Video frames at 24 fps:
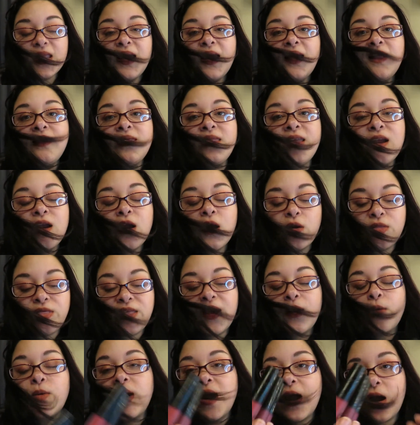And they
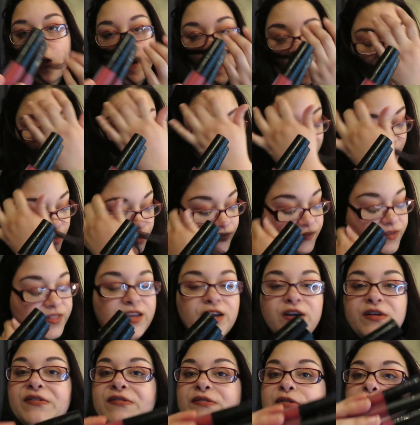they were having it over
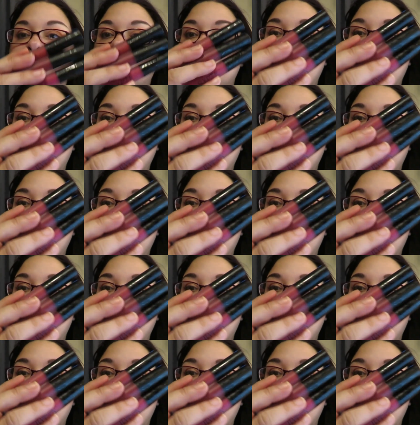there for